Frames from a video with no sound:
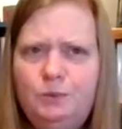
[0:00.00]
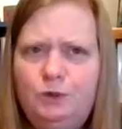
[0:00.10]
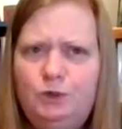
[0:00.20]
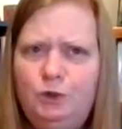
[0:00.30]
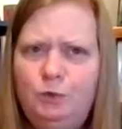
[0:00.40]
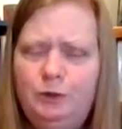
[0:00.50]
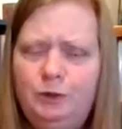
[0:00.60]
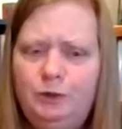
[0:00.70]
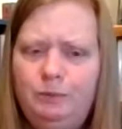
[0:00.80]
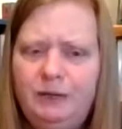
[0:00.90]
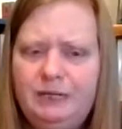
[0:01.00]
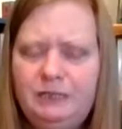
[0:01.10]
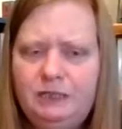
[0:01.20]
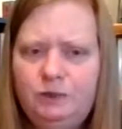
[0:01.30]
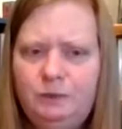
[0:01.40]
Jupiter in
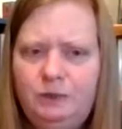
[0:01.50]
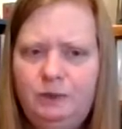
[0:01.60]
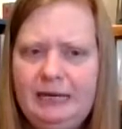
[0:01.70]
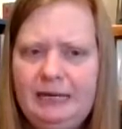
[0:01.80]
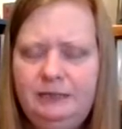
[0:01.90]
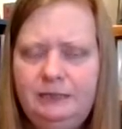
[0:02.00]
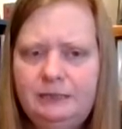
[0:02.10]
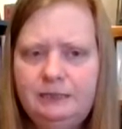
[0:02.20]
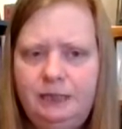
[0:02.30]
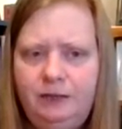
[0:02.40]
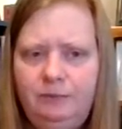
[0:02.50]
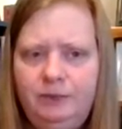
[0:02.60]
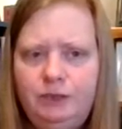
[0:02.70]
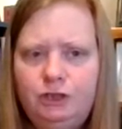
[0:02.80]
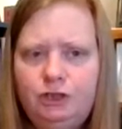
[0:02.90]
Pisces, when you add this
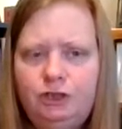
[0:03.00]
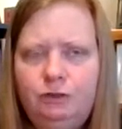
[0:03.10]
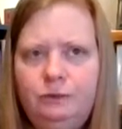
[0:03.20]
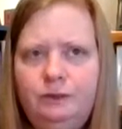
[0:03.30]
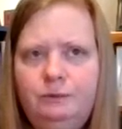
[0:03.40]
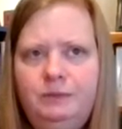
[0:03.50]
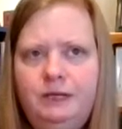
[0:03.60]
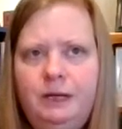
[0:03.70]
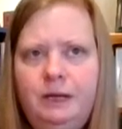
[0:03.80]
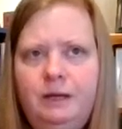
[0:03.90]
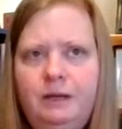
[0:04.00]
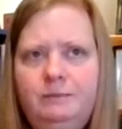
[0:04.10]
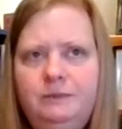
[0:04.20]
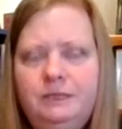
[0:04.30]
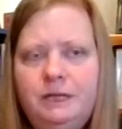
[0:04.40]
image to it,
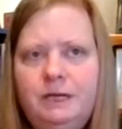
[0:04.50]
becomes